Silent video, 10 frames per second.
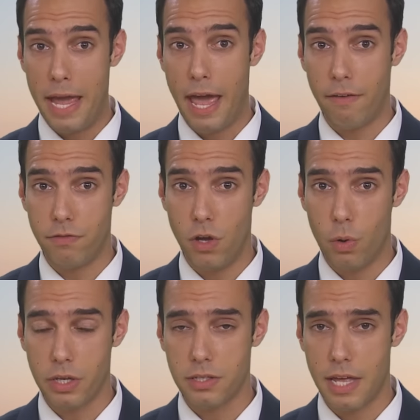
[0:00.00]
have
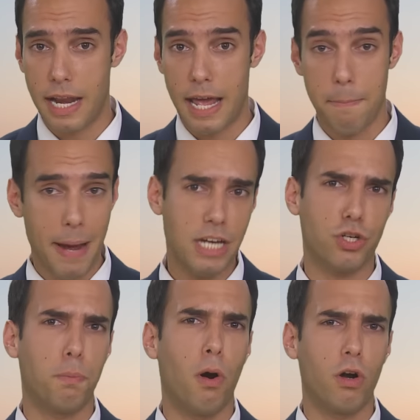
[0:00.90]
noticed that a major
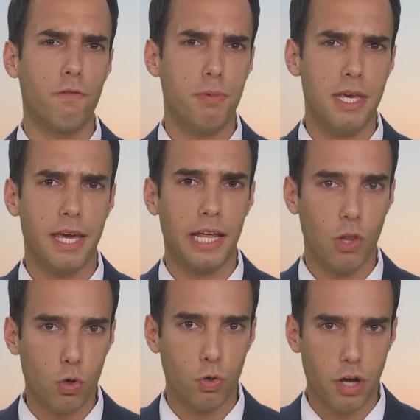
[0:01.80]
part of being a
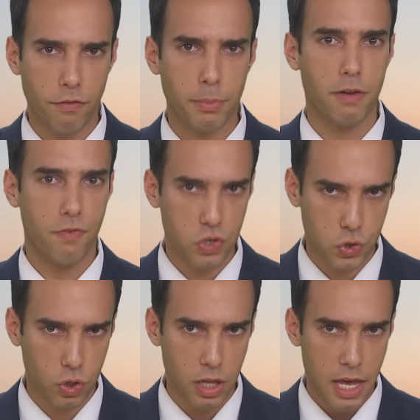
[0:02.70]
local government
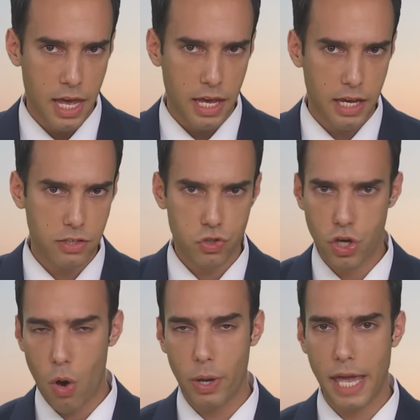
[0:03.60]
official is
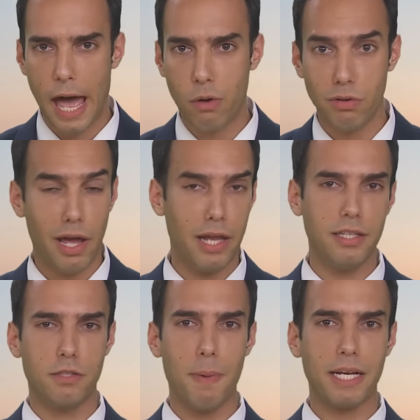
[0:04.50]
going out and
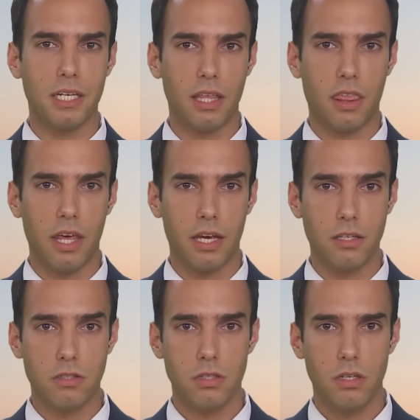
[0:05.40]
inspecting
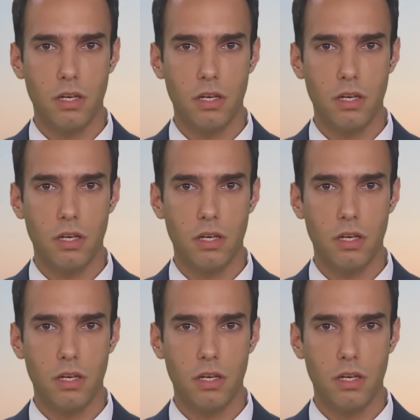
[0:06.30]
things.